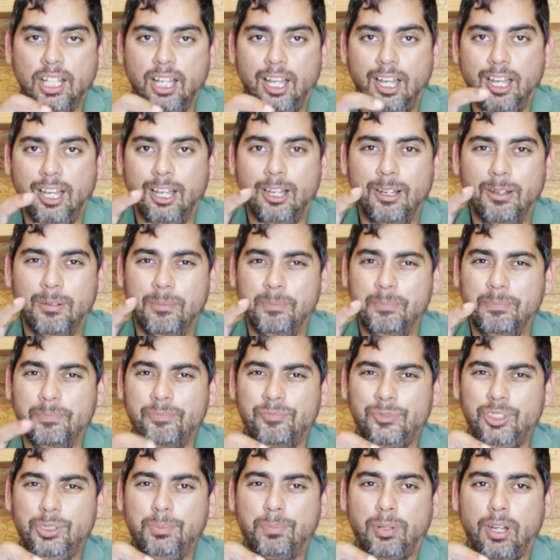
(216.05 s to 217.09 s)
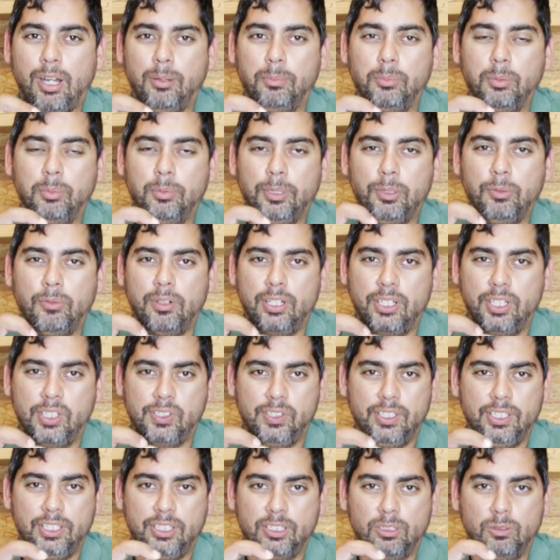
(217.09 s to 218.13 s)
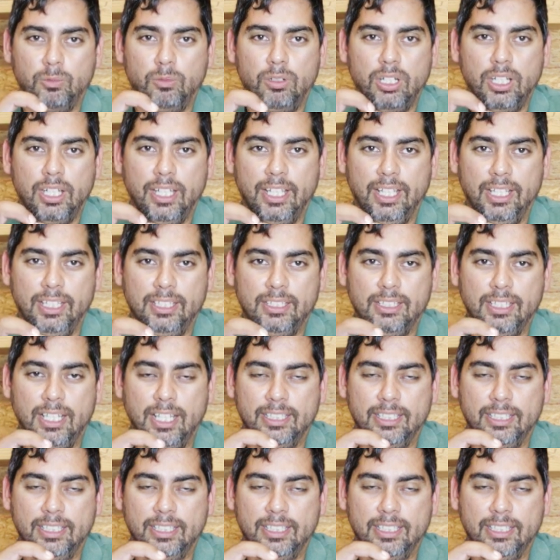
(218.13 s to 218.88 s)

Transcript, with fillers: you probably want to drink your wine